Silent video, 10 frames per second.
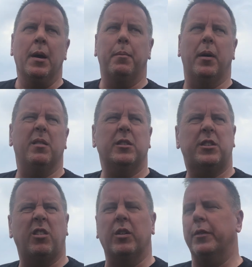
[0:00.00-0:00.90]
but
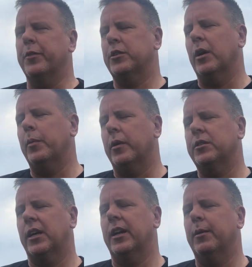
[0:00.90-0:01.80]
slightly frustrated with our
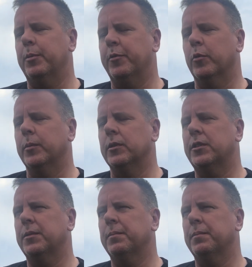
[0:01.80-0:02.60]
second half performance.